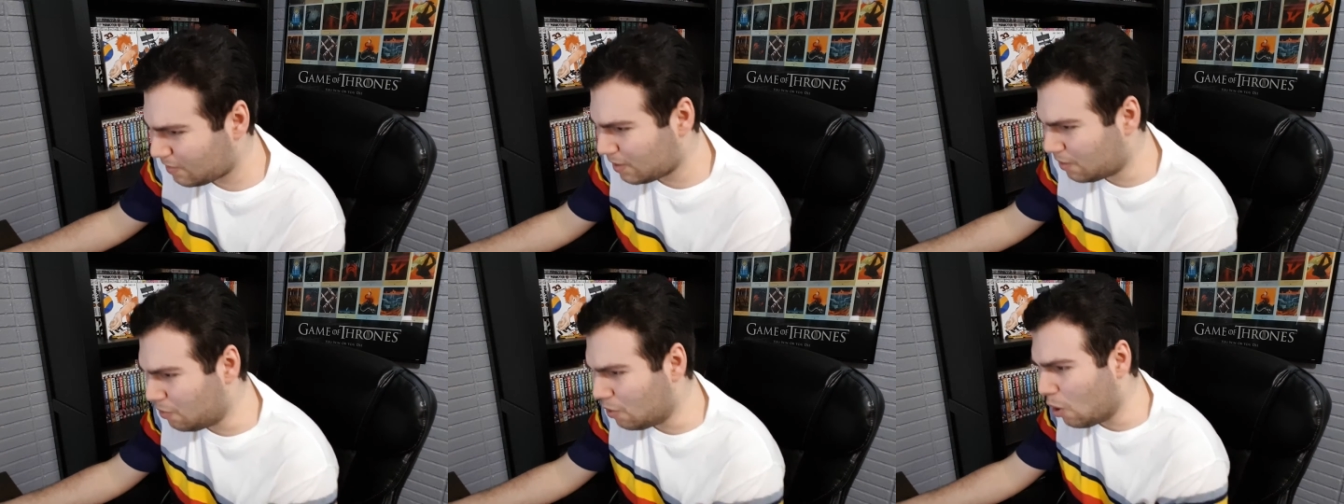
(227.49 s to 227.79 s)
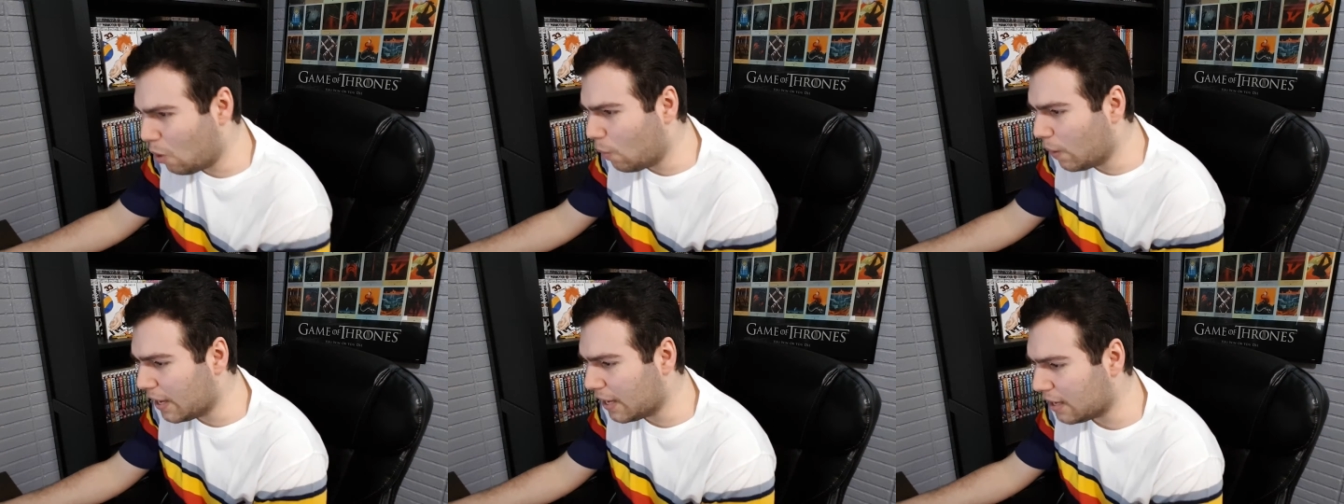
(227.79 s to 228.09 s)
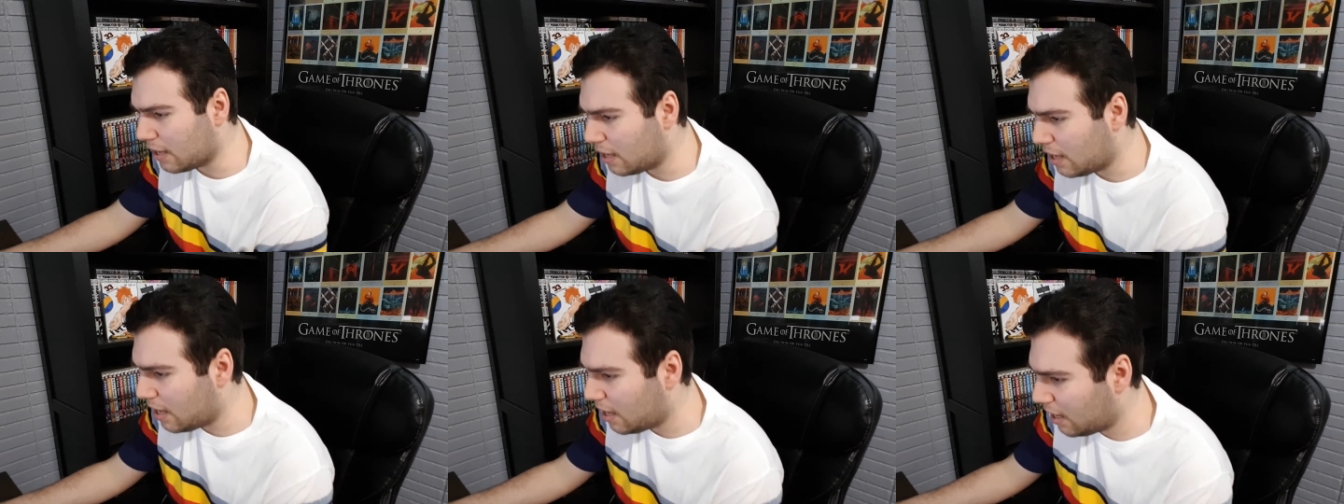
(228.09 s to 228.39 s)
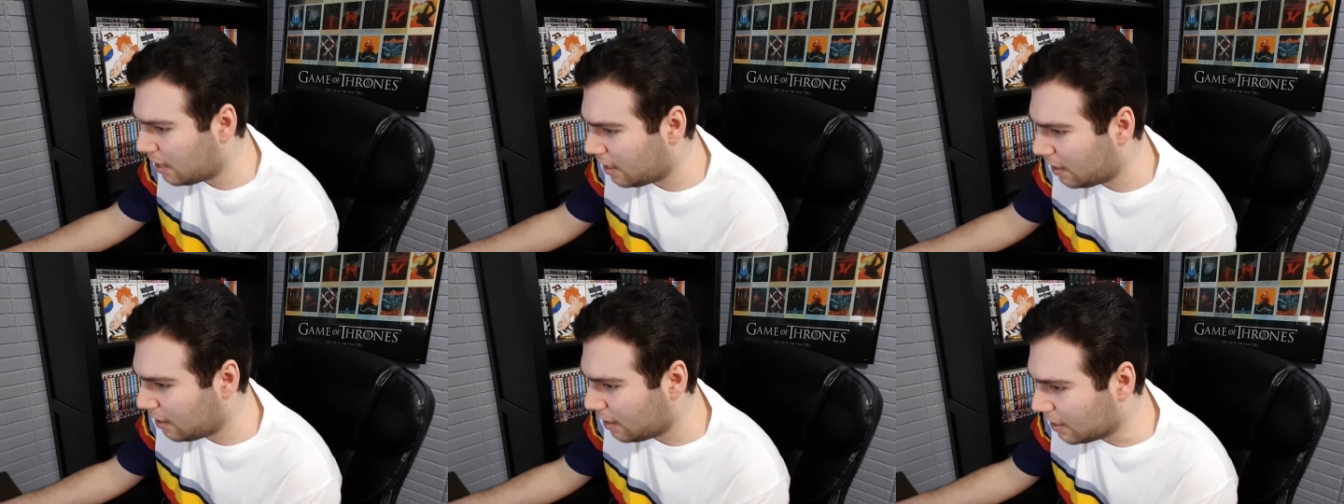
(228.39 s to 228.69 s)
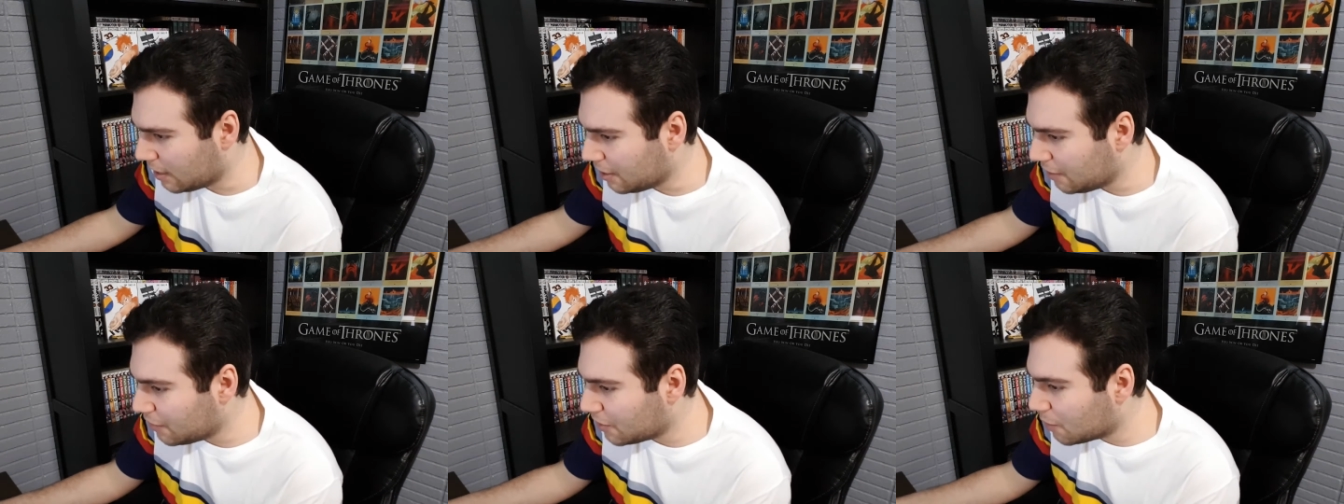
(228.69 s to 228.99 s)
No way.
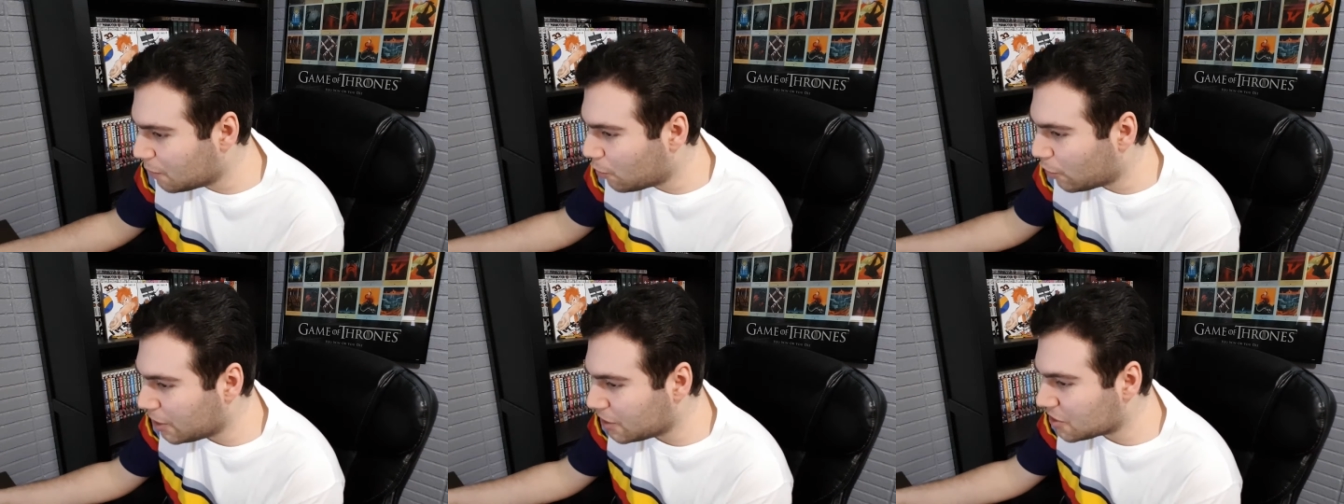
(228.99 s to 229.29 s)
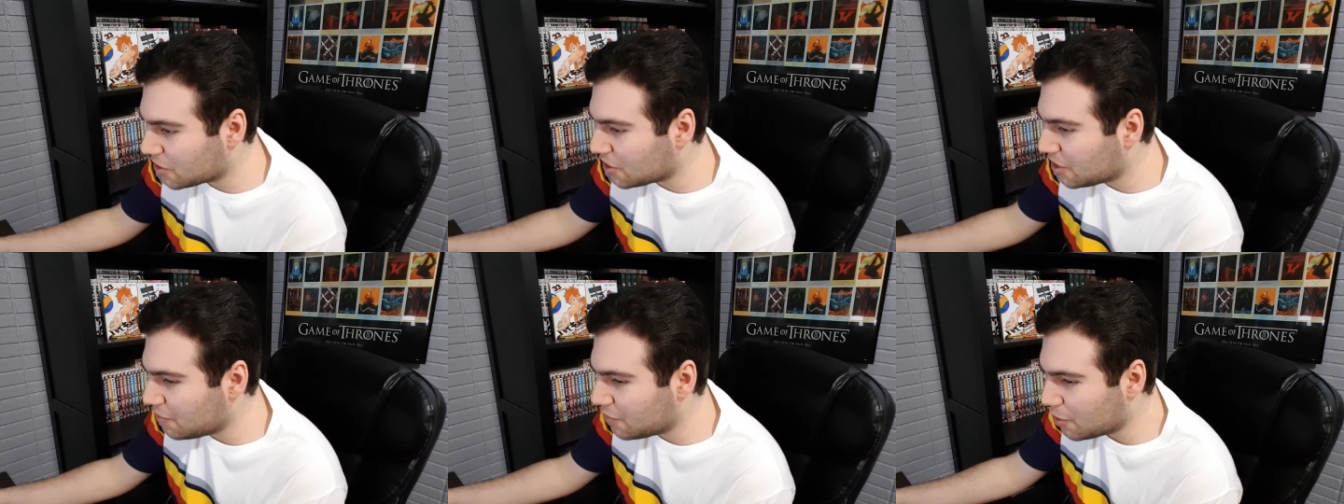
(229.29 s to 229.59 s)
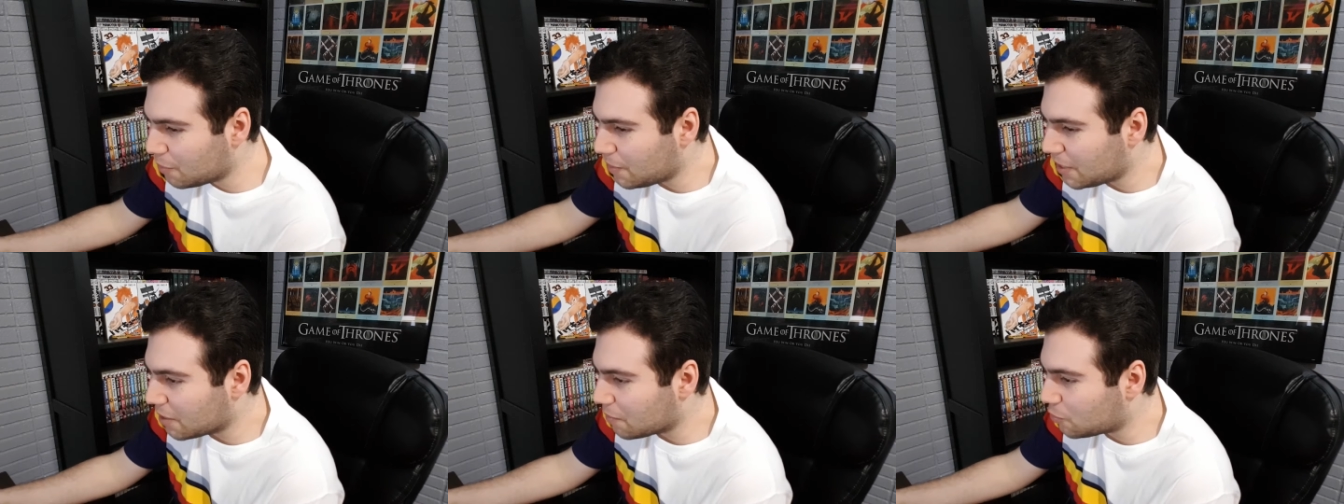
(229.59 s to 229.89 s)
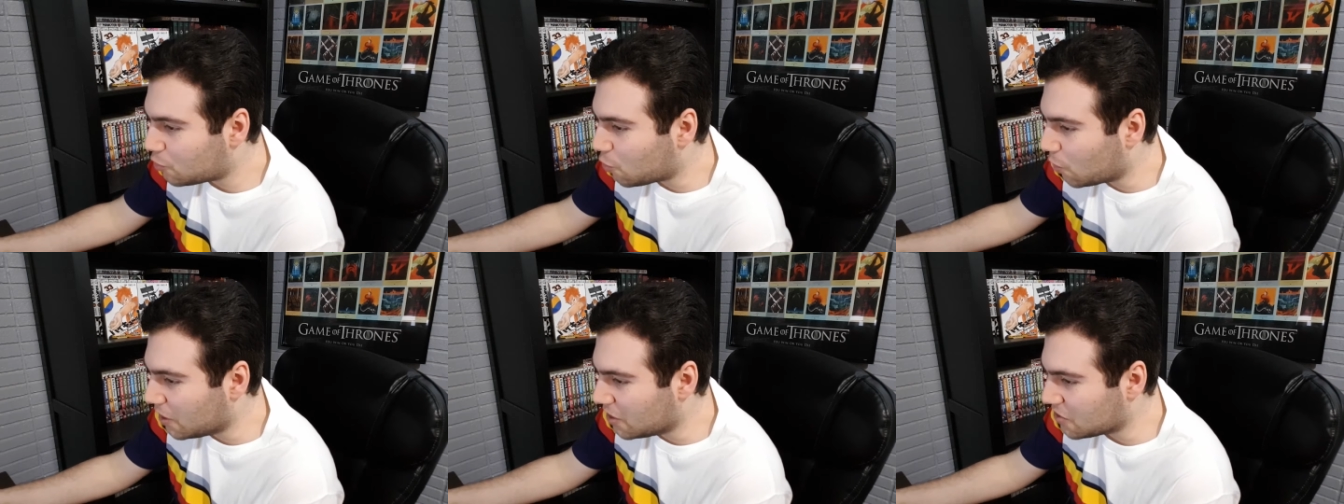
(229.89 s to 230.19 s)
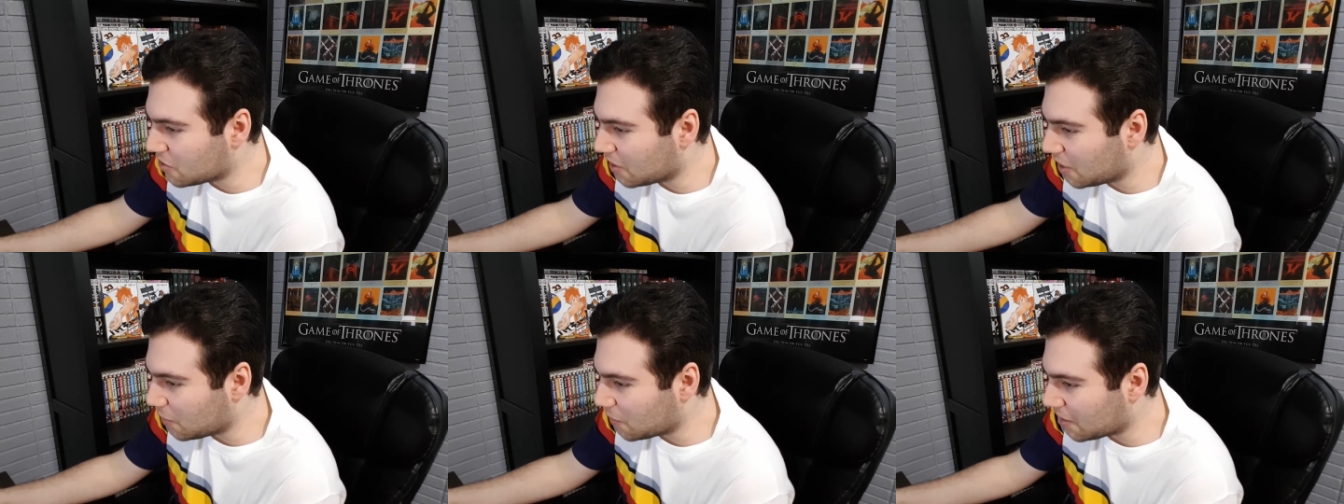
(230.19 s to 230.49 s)
And even the boys, even the Miya twins are like,